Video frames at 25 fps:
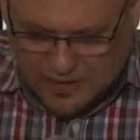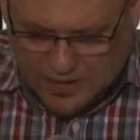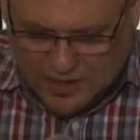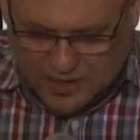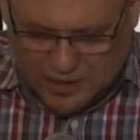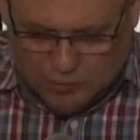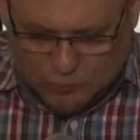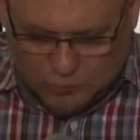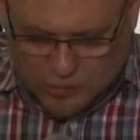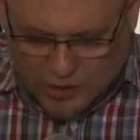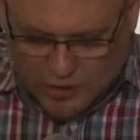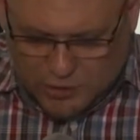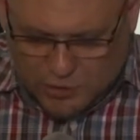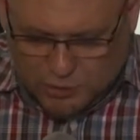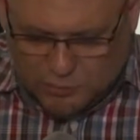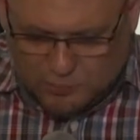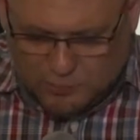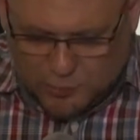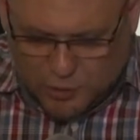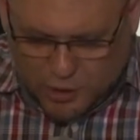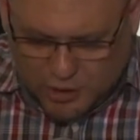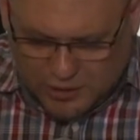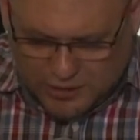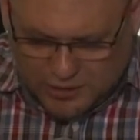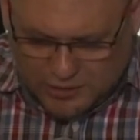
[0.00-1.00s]
And when you
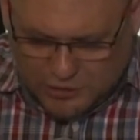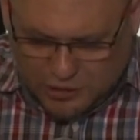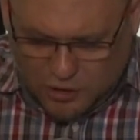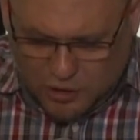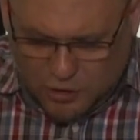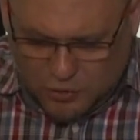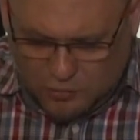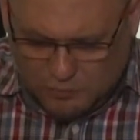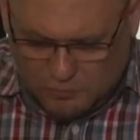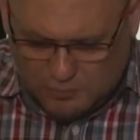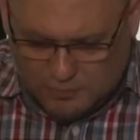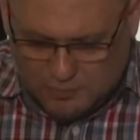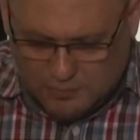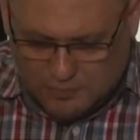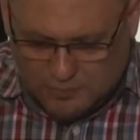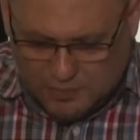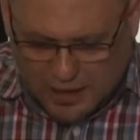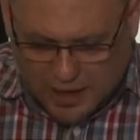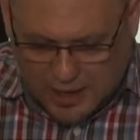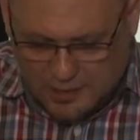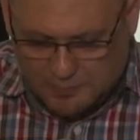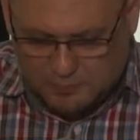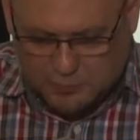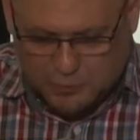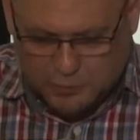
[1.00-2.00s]
brought it home,
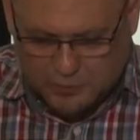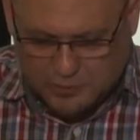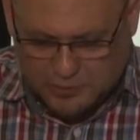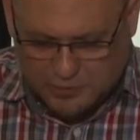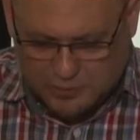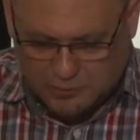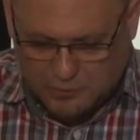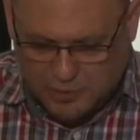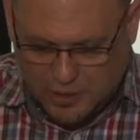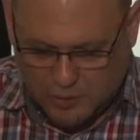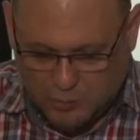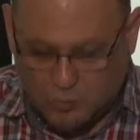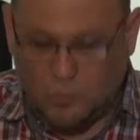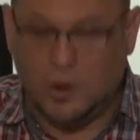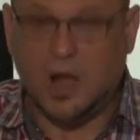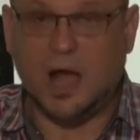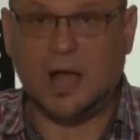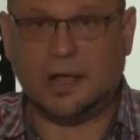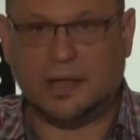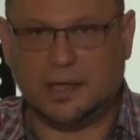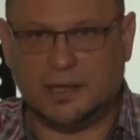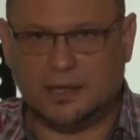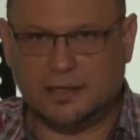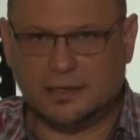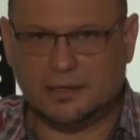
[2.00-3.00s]
I blew it away.
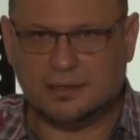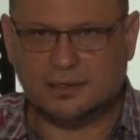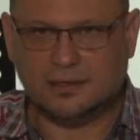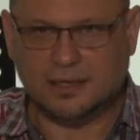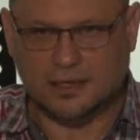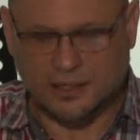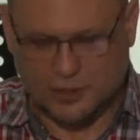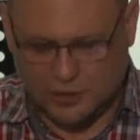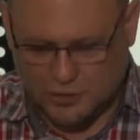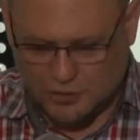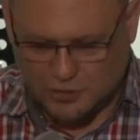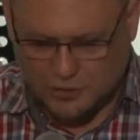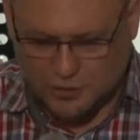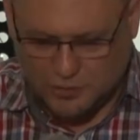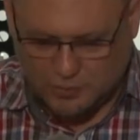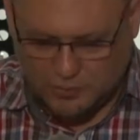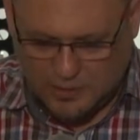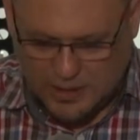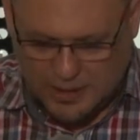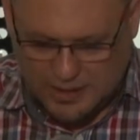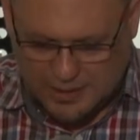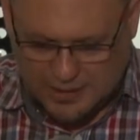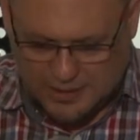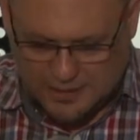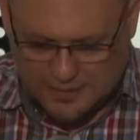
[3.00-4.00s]
Why? And you know
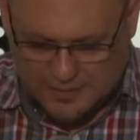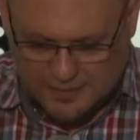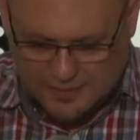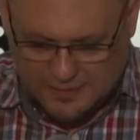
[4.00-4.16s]
why.